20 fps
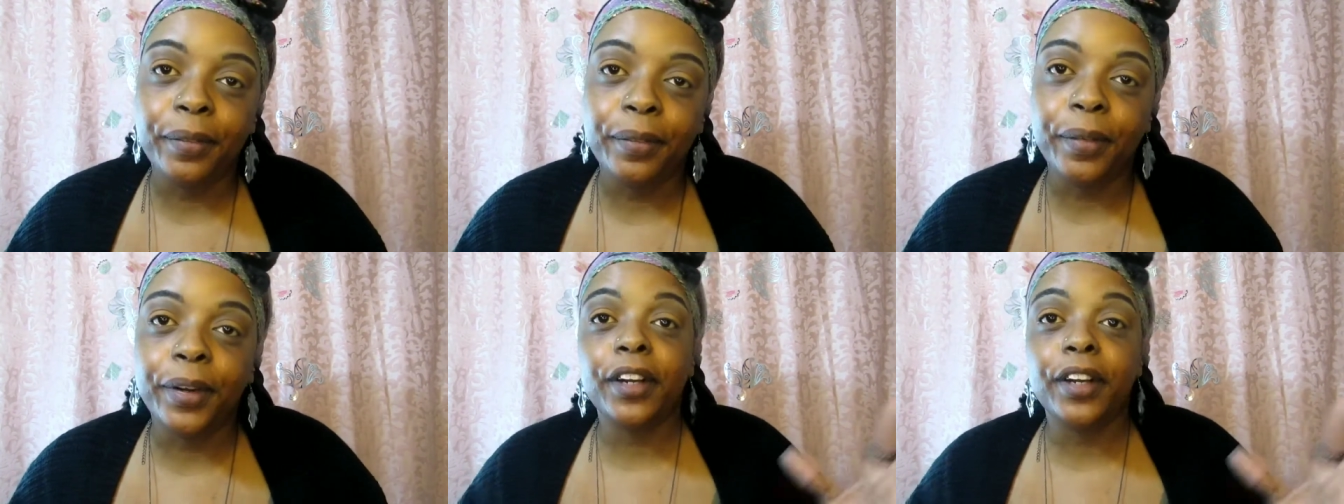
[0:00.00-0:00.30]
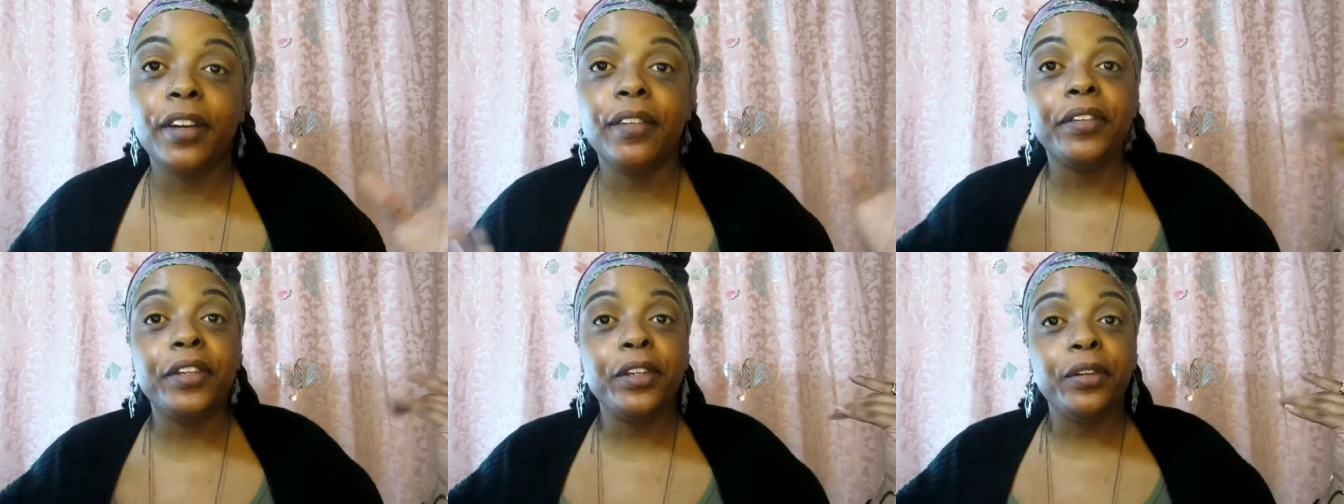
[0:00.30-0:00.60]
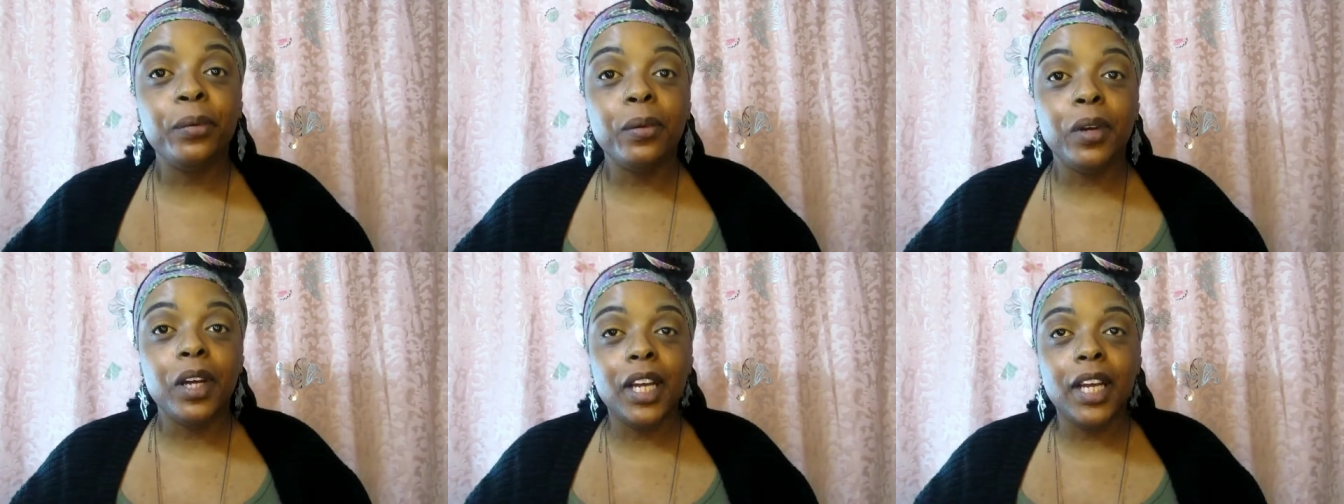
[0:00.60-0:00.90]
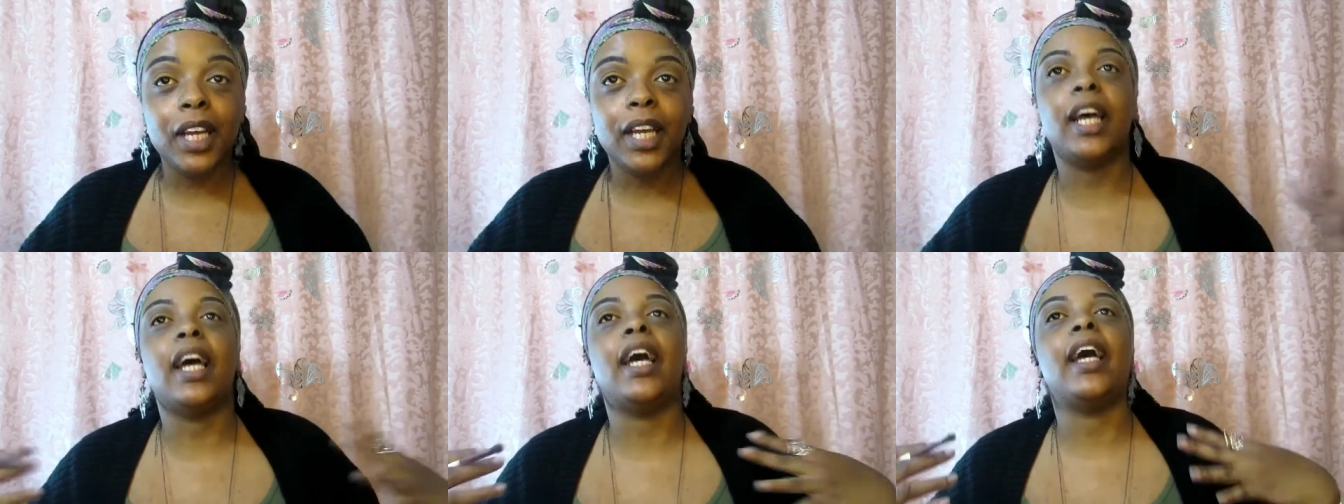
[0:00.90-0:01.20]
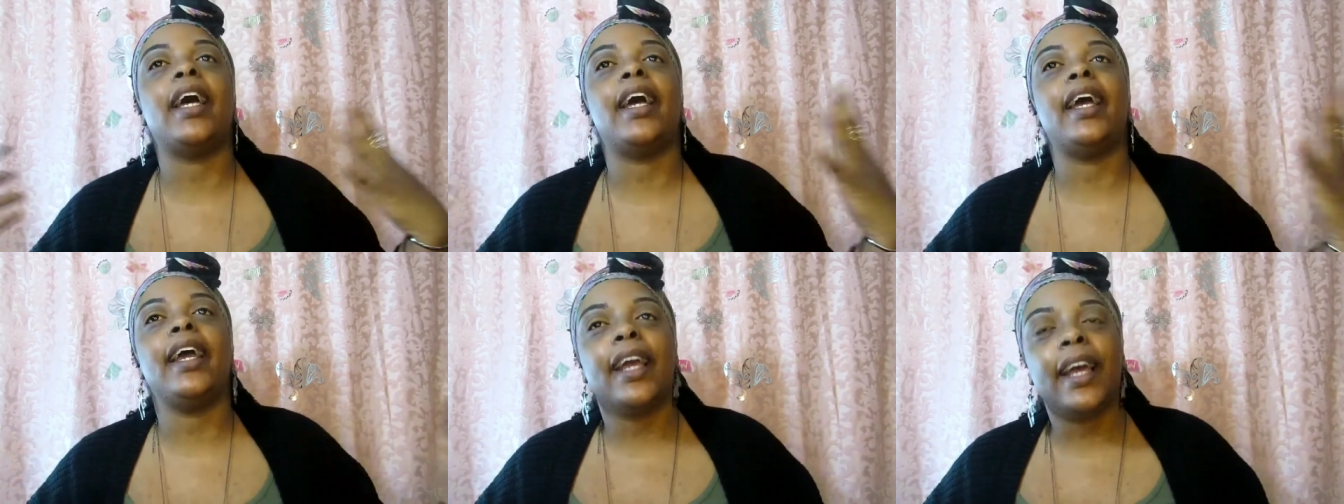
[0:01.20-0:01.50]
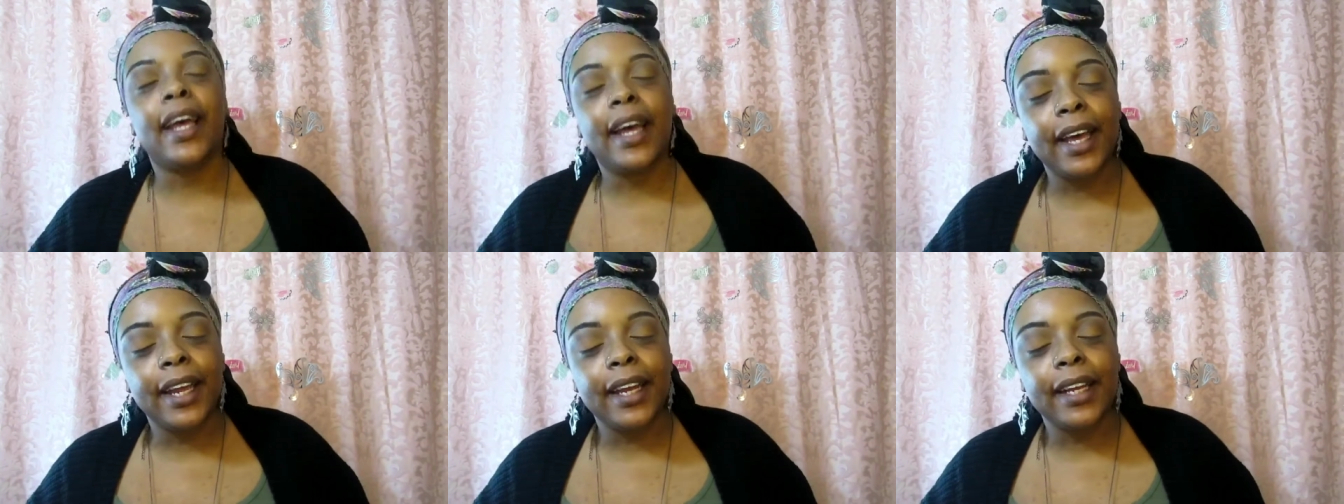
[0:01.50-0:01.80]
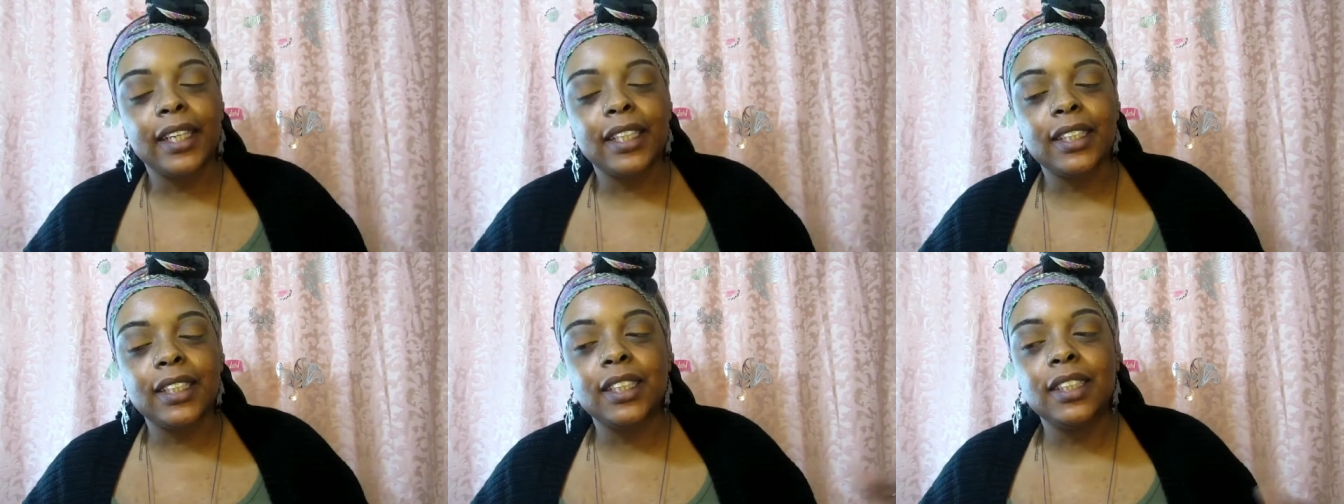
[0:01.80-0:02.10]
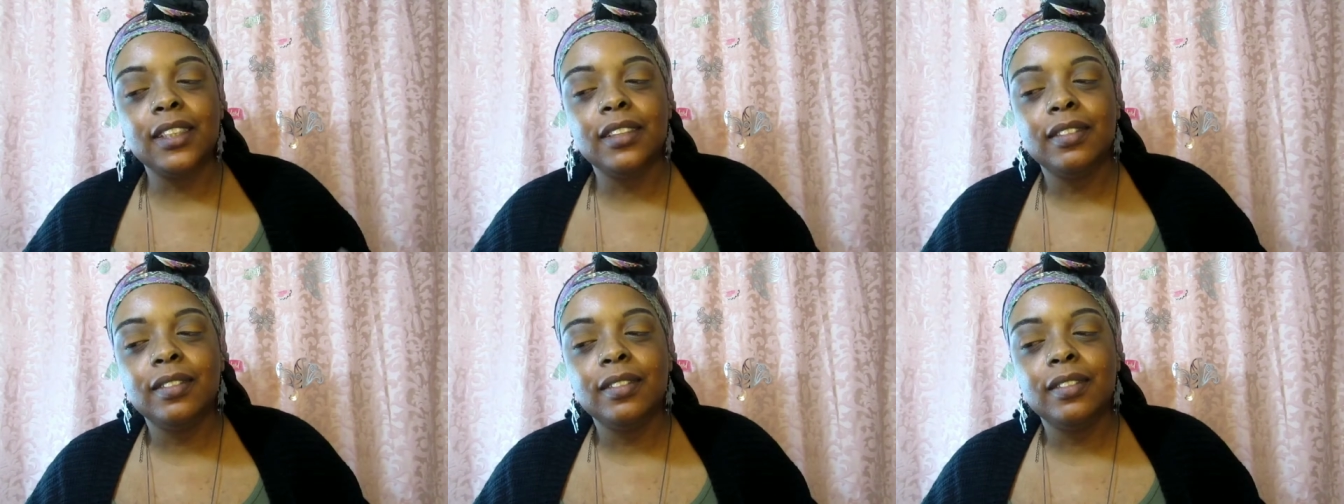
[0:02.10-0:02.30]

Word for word: Whatever you want, I got it